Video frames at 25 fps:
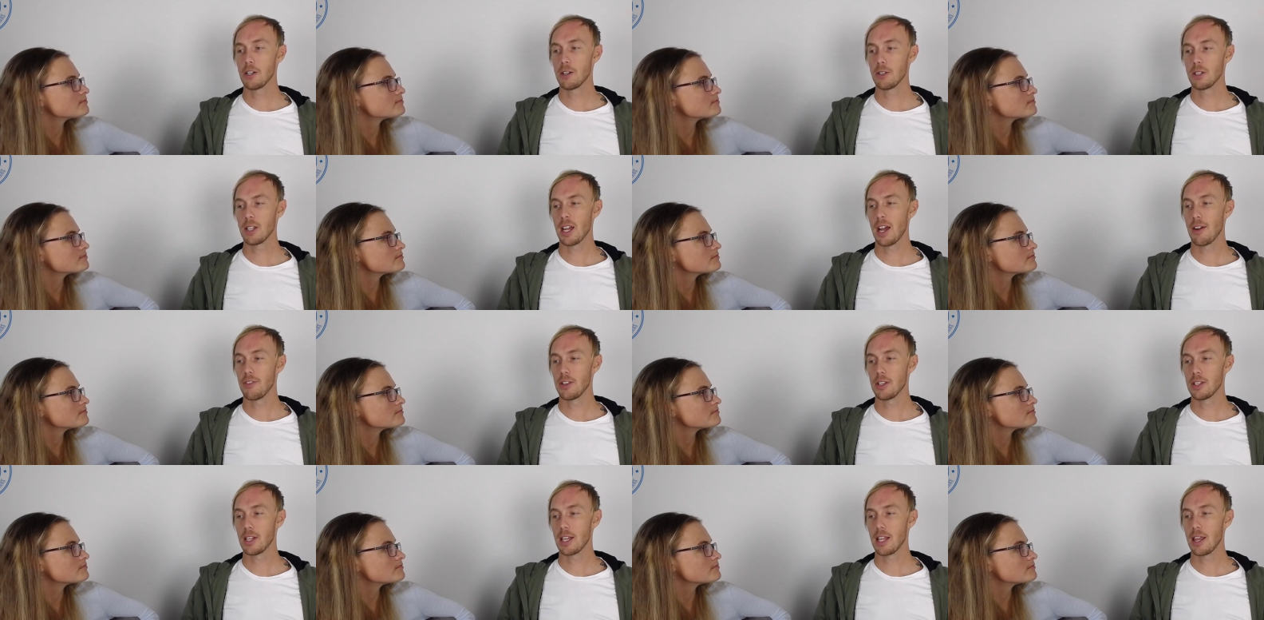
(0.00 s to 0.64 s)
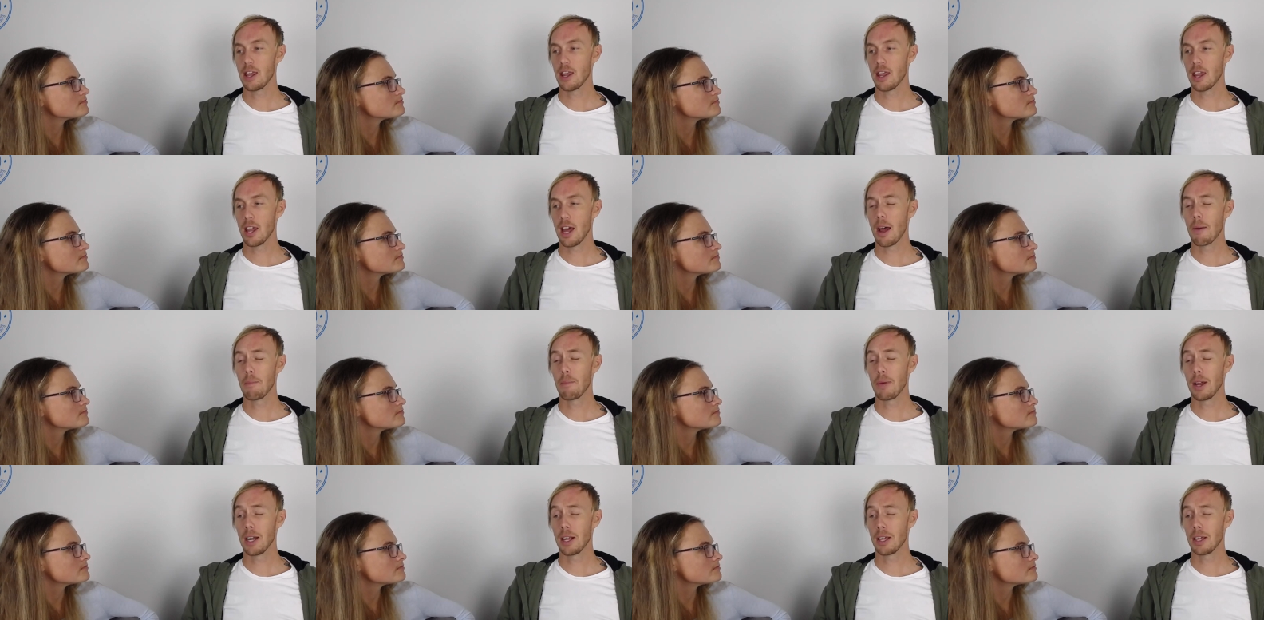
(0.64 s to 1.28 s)
Speaker 1: because I haven't seen
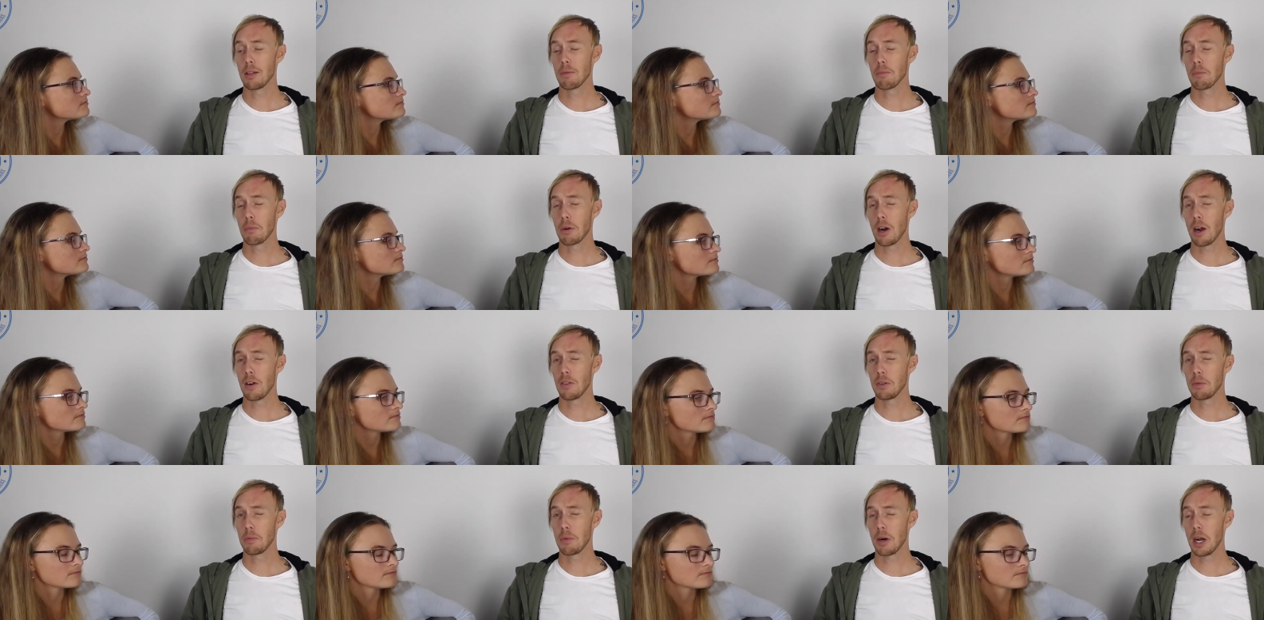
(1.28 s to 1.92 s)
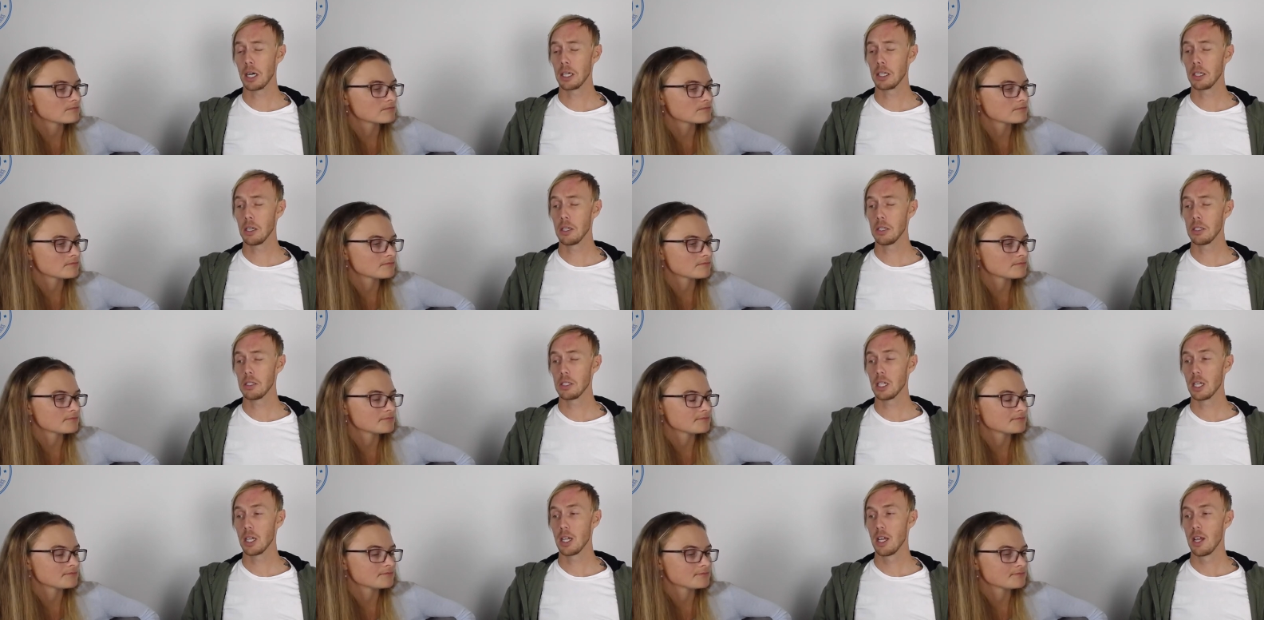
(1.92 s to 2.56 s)
that many in private
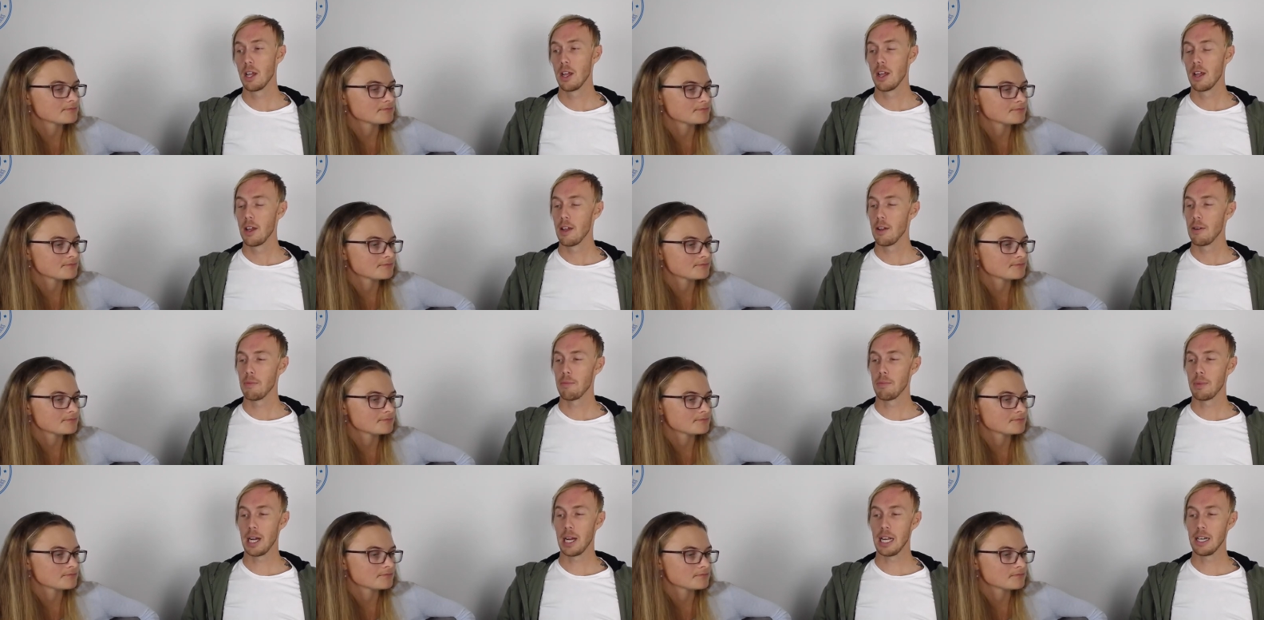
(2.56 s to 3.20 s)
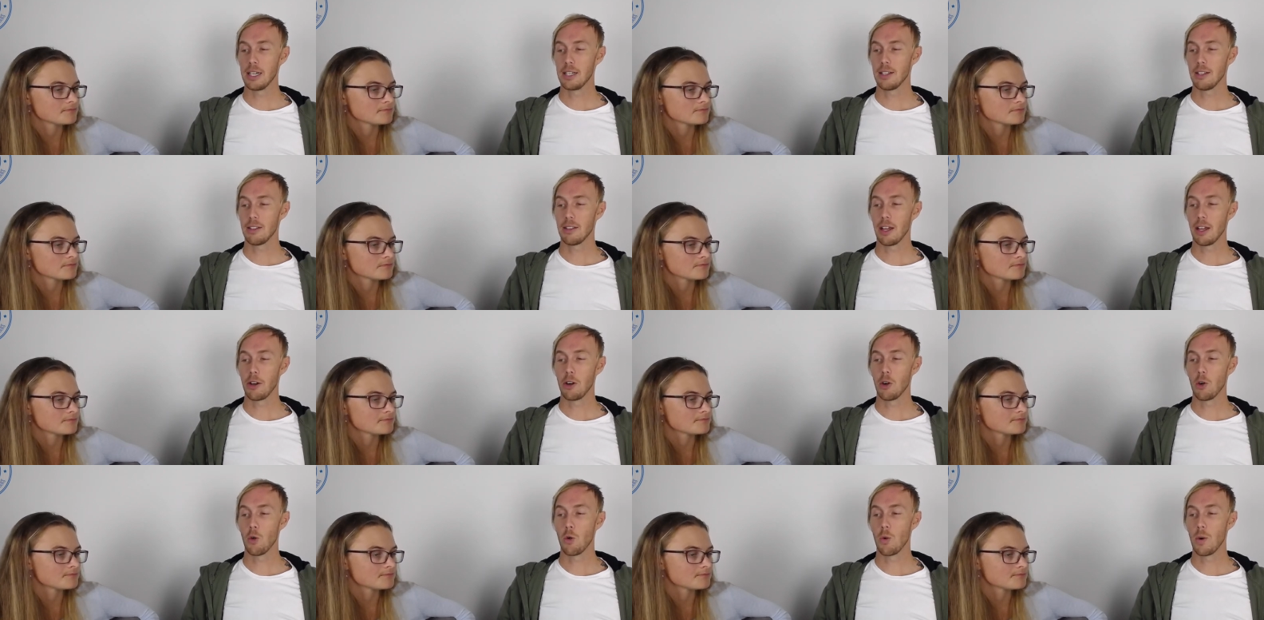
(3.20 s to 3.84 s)
practice. But
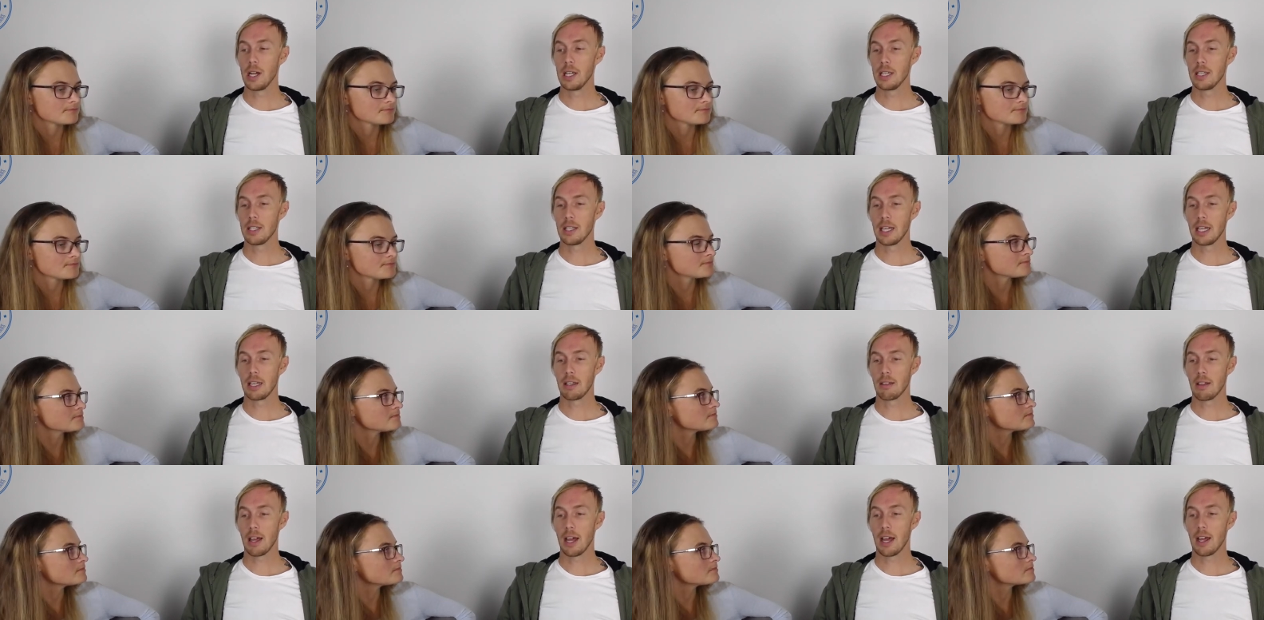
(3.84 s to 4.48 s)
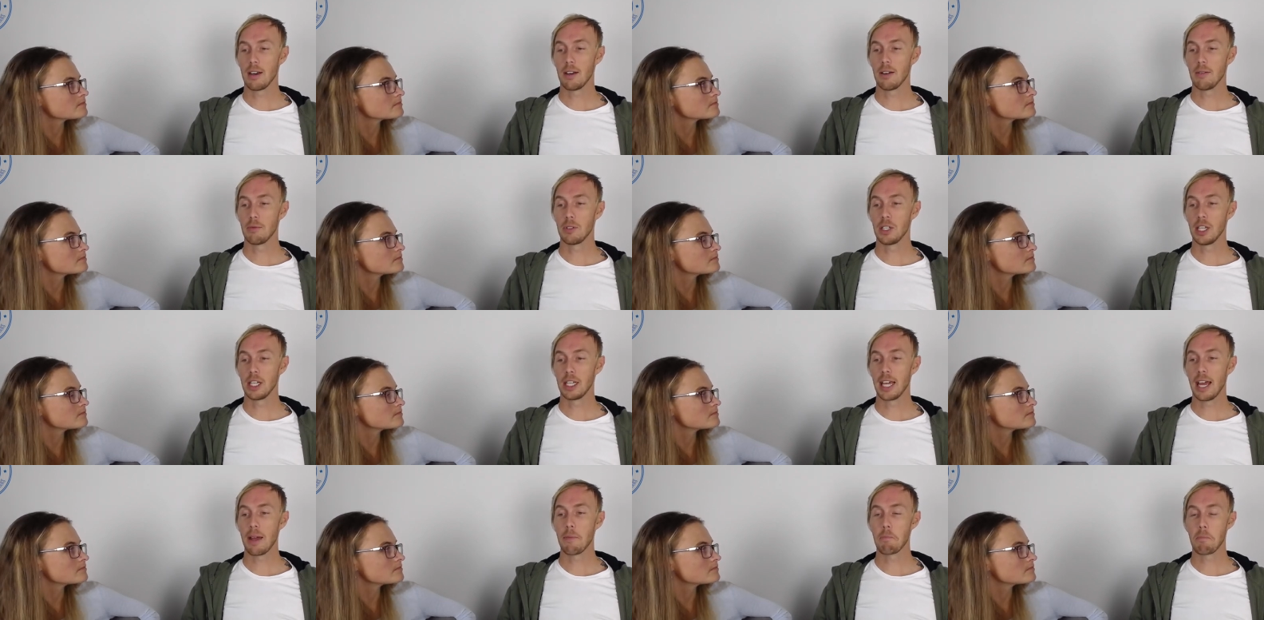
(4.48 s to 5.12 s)
they'd always think that
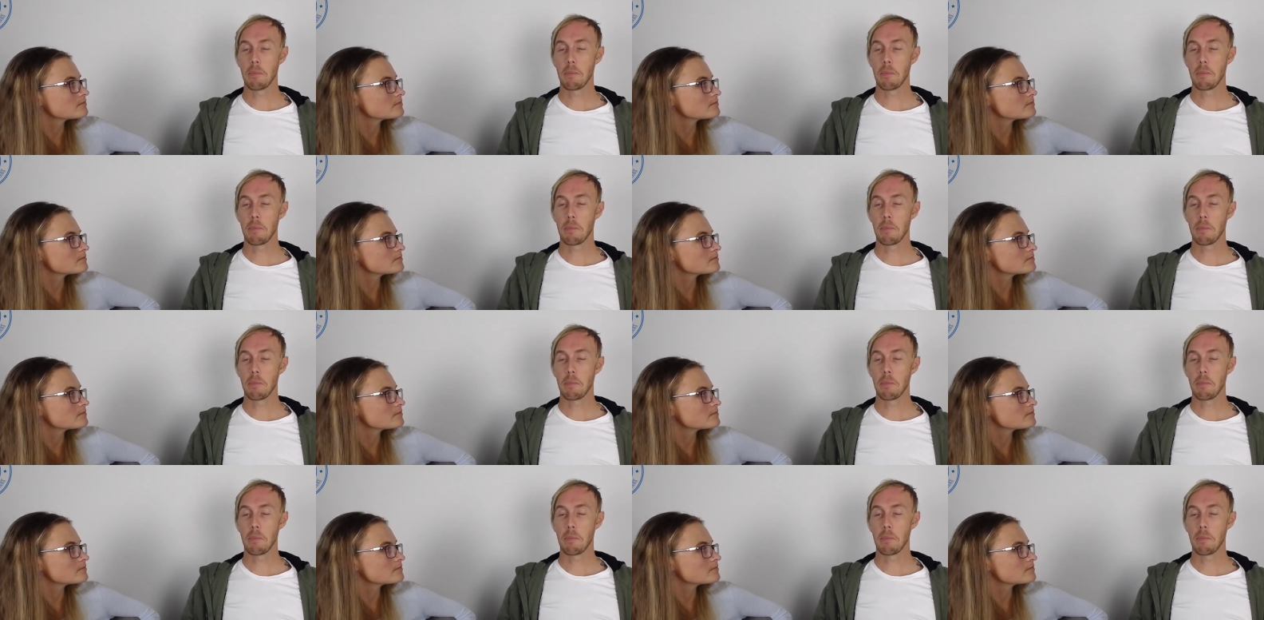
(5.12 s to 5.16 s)
to get